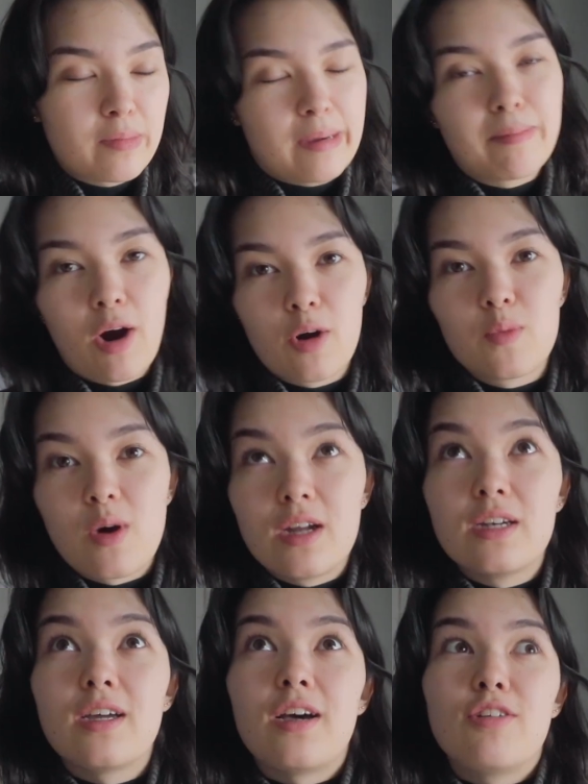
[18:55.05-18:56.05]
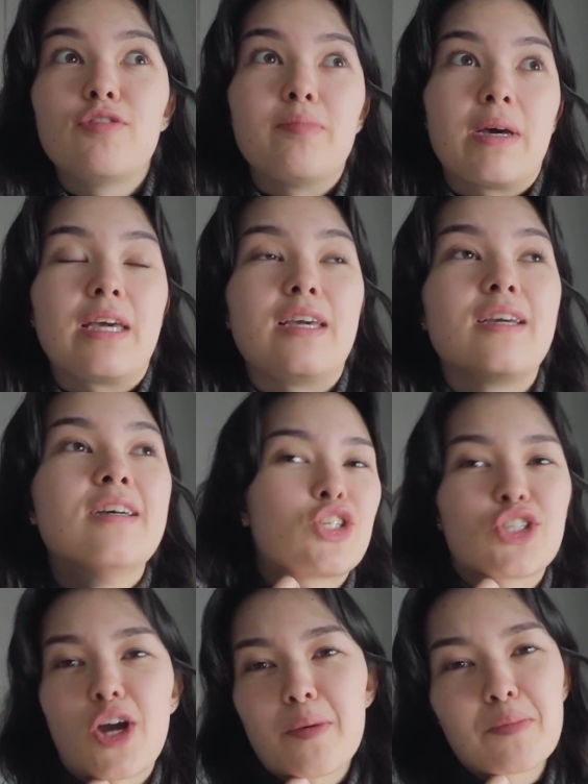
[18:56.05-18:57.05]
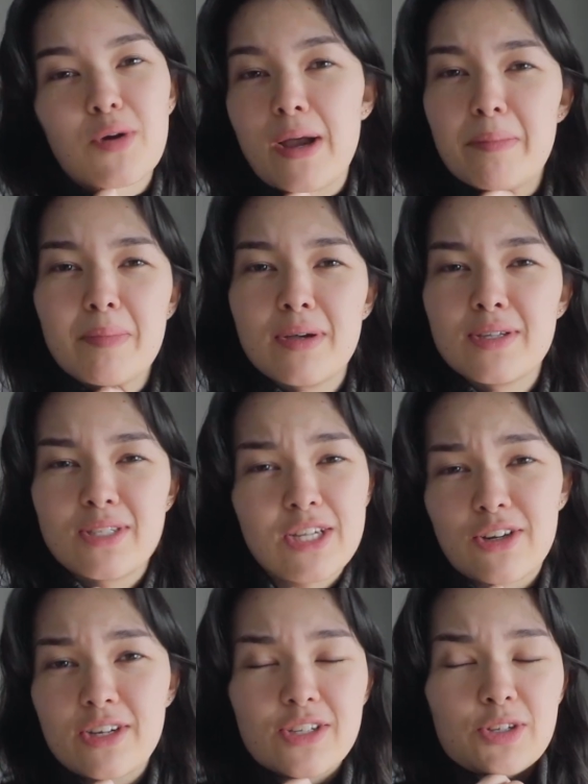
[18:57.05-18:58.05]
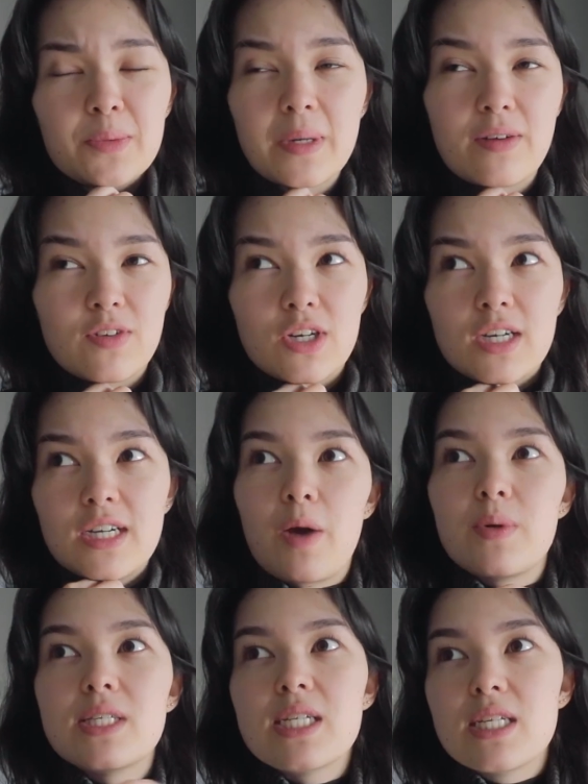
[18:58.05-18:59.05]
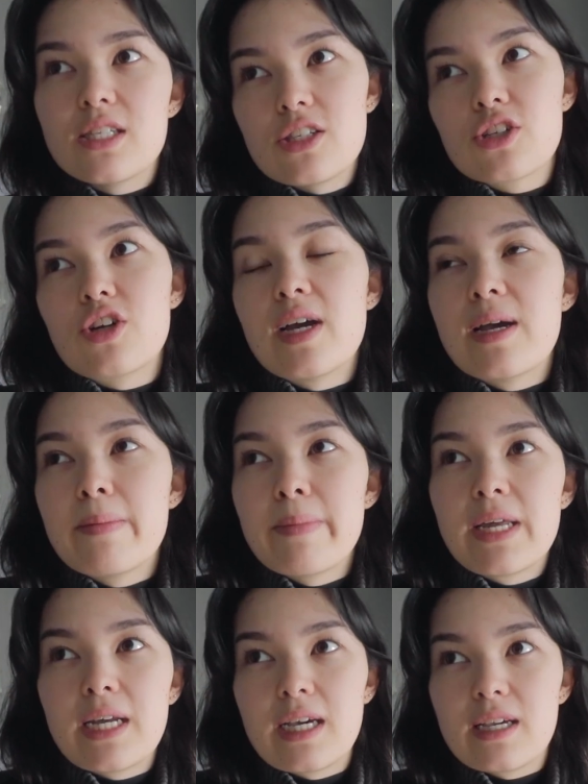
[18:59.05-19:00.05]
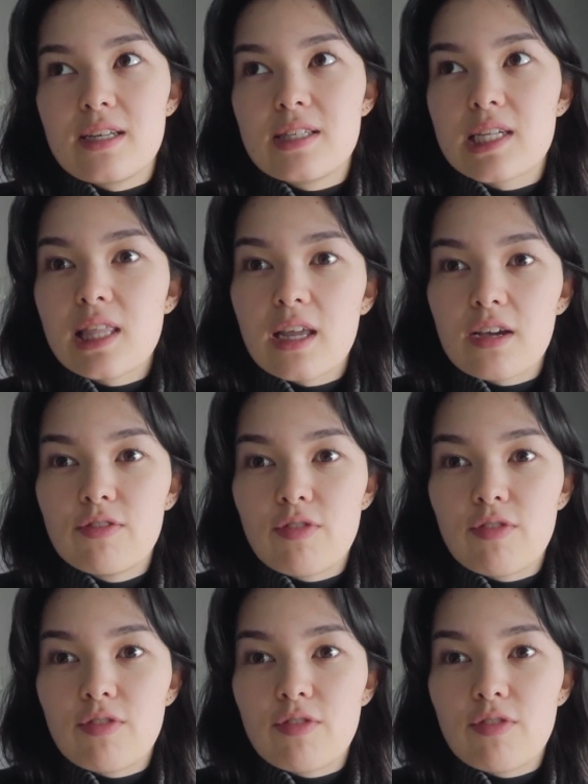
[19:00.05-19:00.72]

my part 1 of my shop prep series or whatever, I went to Instagram and I did like a